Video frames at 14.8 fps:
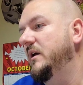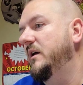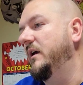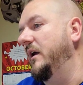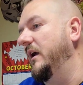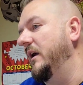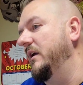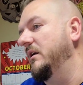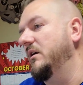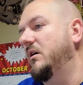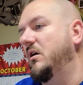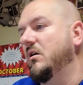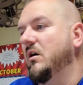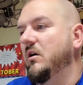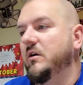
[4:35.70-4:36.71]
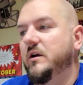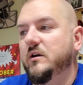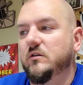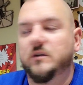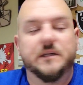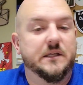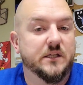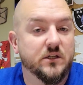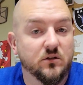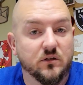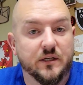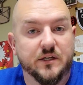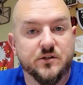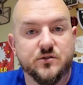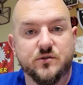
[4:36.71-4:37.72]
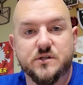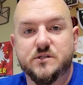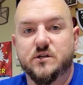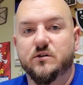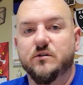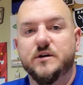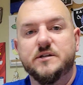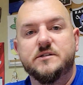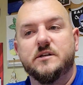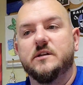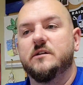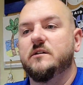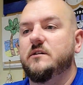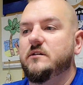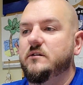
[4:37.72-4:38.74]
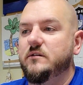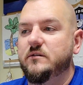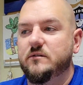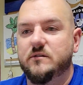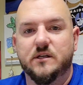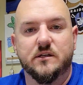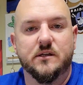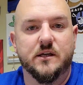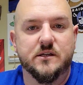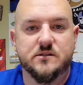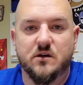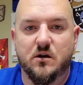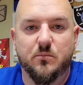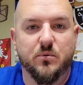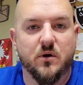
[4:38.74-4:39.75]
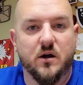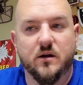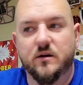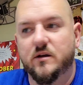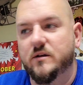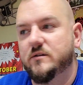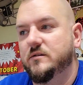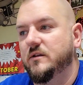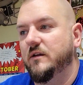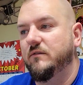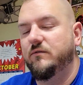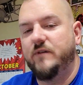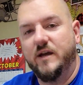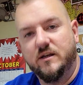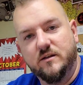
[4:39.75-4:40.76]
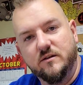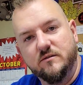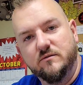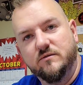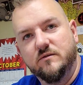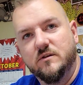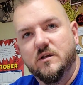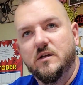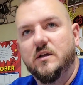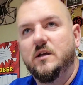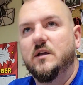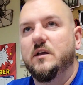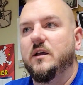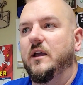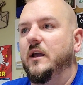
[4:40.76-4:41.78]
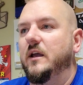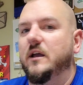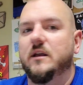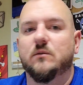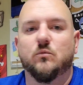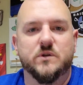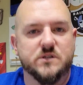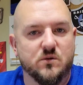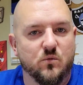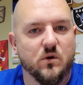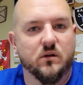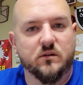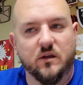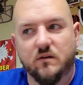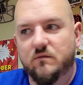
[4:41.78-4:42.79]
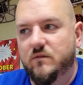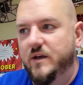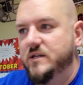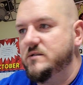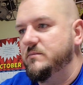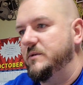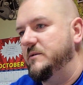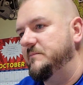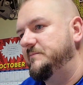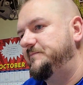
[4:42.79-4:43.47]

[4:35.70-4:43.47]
And are our heel injuries decreasing? Is our product effective, and was it worth the investment?